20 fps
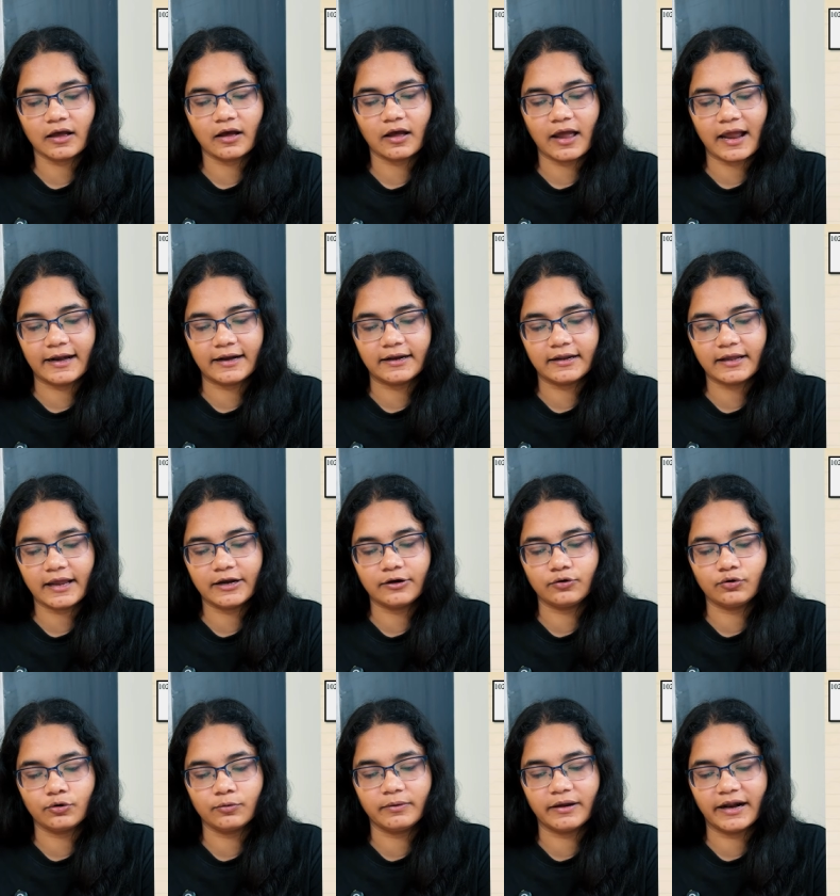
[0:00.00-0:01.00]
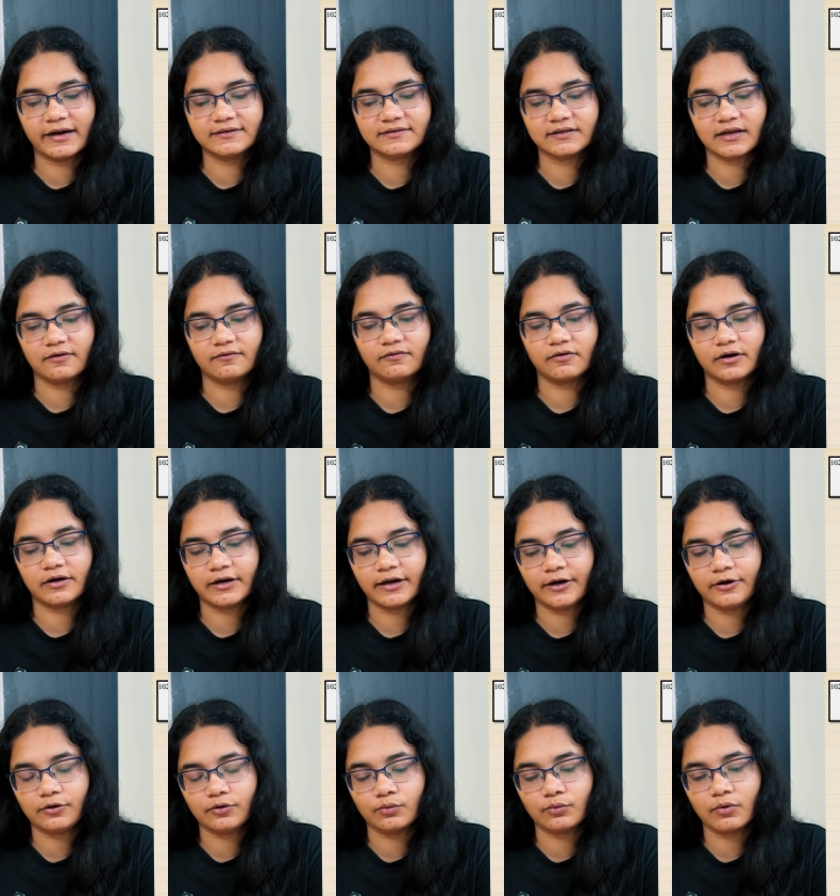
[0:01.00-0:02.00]
aldehyde group gets
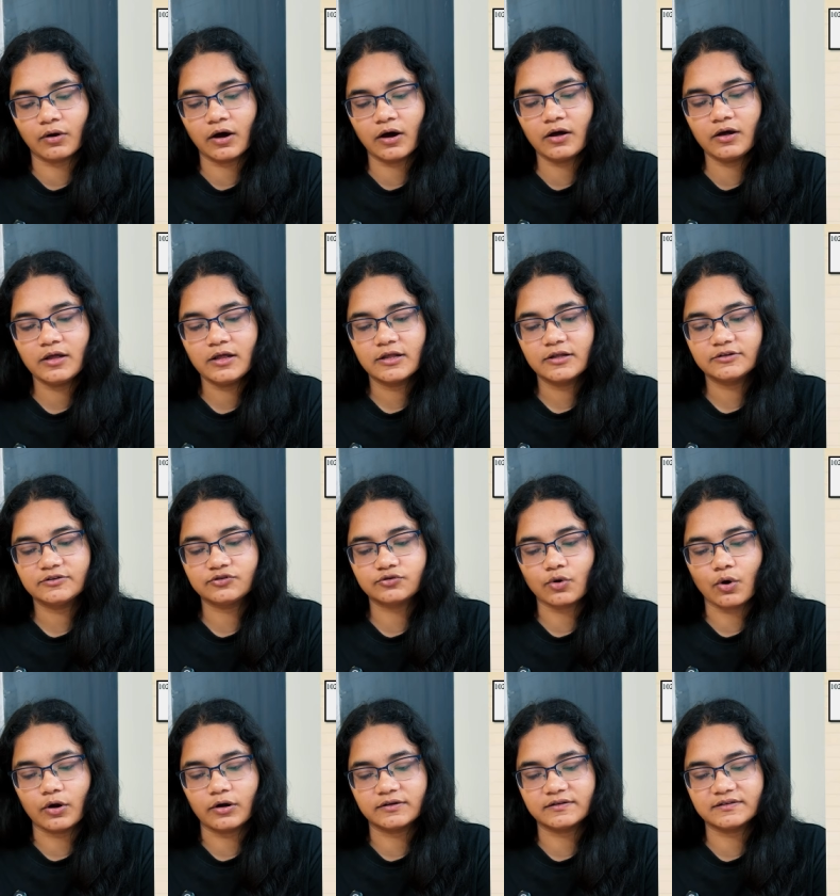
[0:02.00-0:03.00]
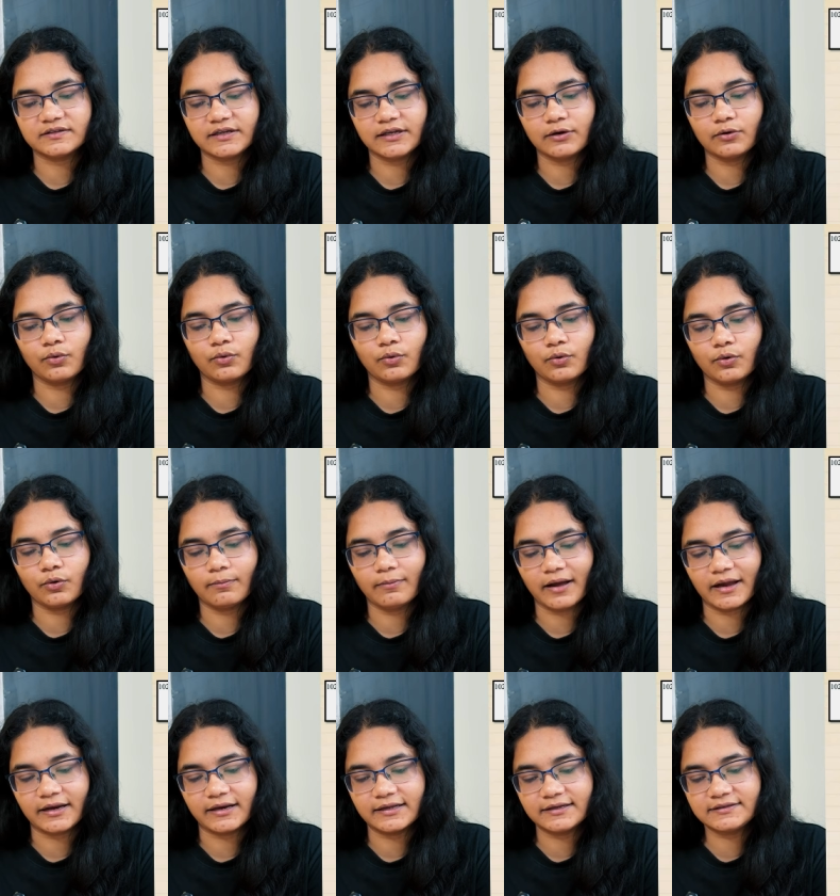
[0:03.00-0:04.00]
converted to a salt, COO
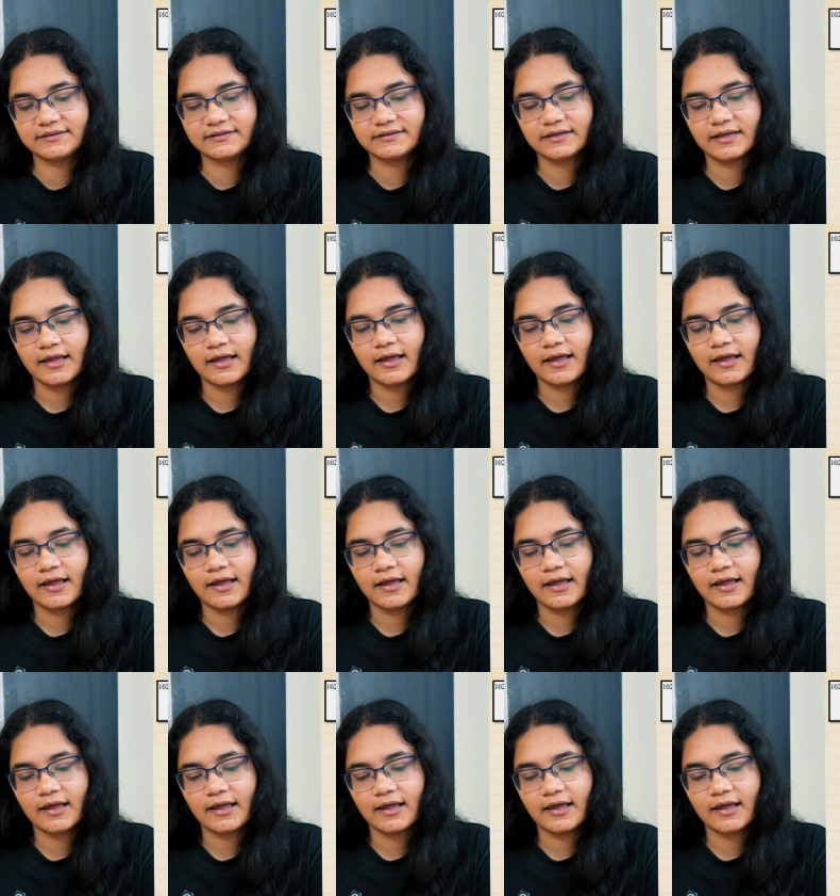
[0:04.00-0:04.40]
minus,